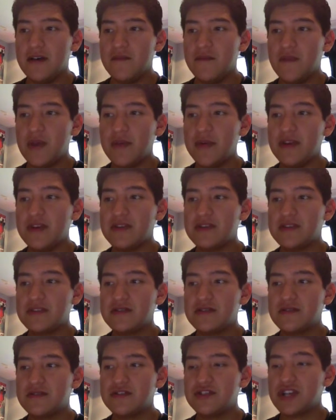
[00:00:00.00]
maybe
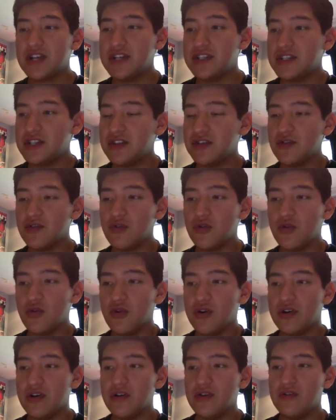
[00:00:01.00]
changing their
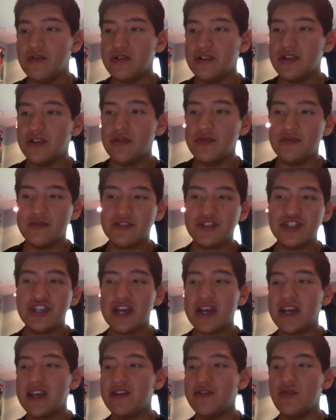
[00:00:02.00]
oil,
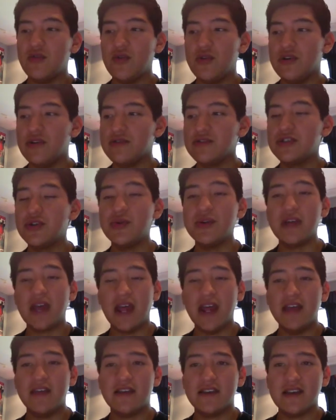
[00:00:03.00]
checking oil, doing
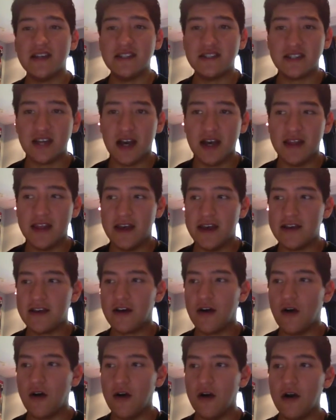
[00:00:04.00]
anything inside that
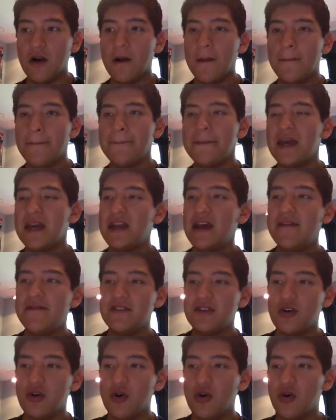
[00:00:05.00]
car, and
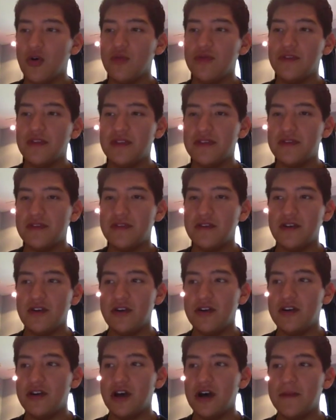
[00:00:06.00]
having to hold the
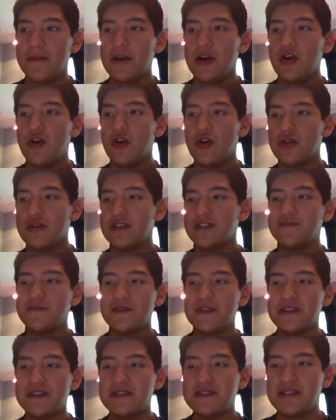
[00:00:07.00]
hood up or at least
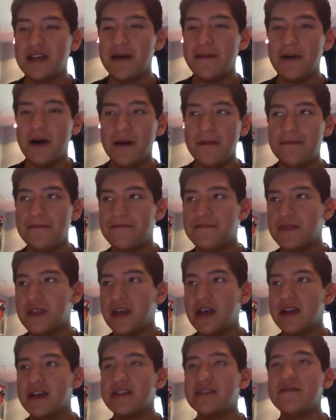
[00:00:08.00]
put the stem up.
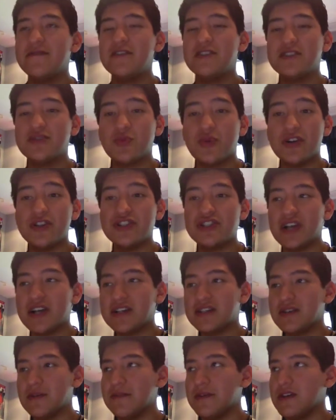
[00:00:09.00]
Because if you just want to
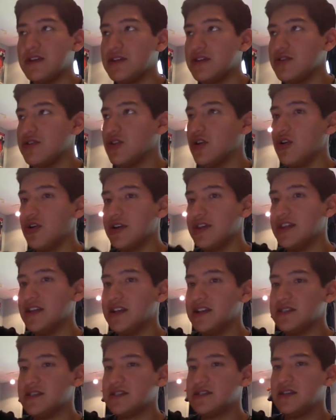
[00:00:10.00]
check something, you go like
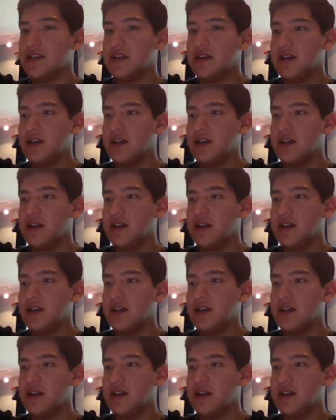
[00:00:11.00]
this